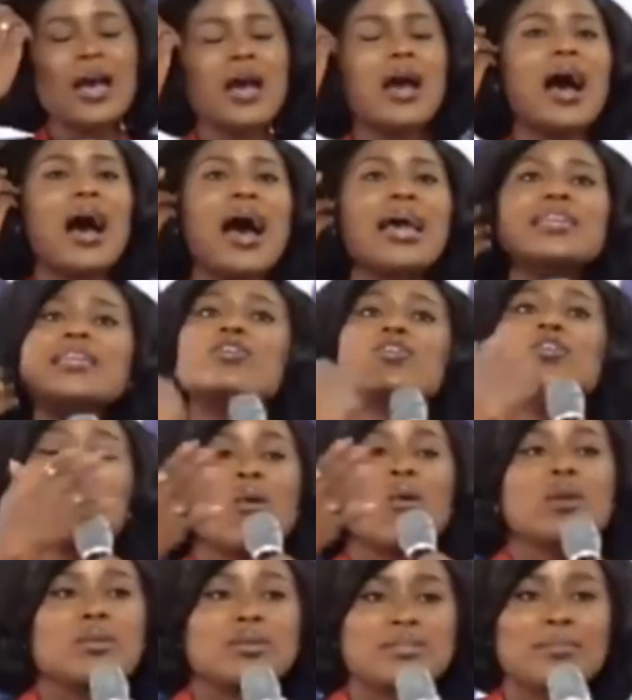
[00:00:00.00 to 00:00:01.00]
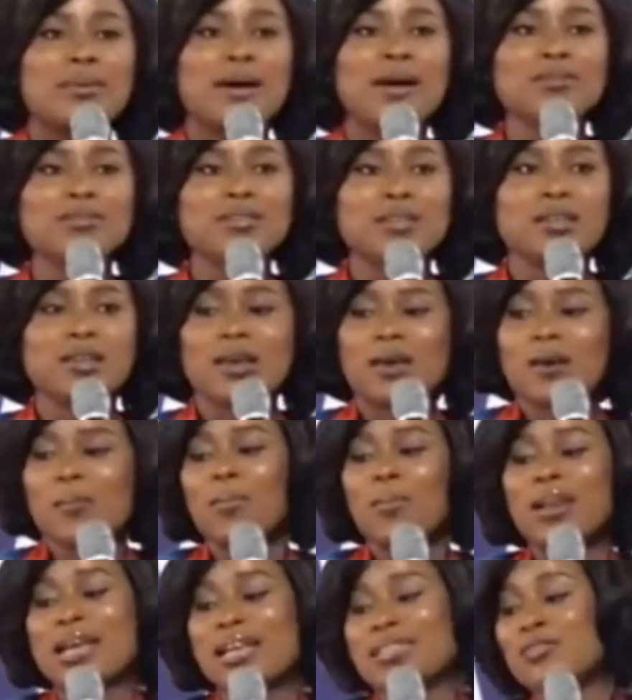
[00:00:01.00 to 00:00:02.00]
I didn't know what it was
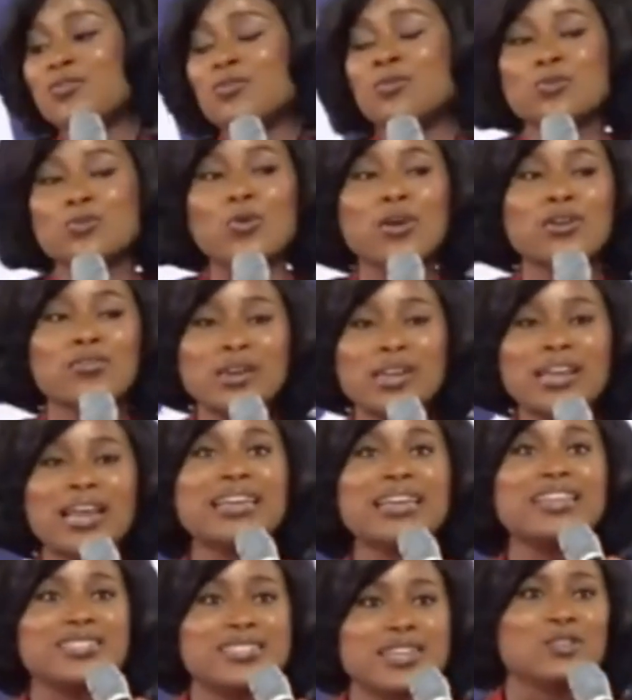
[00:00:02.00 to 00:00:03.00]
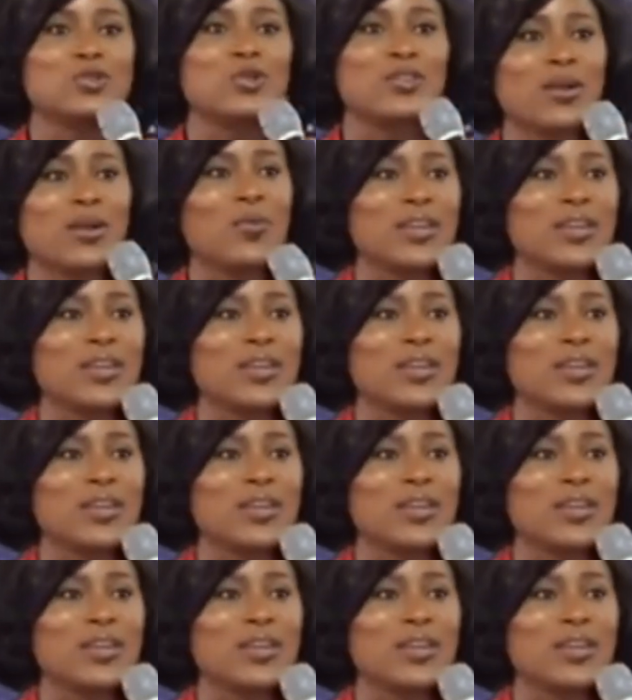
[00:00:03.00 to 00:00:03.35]
about, but I still would go and read, at least just so that when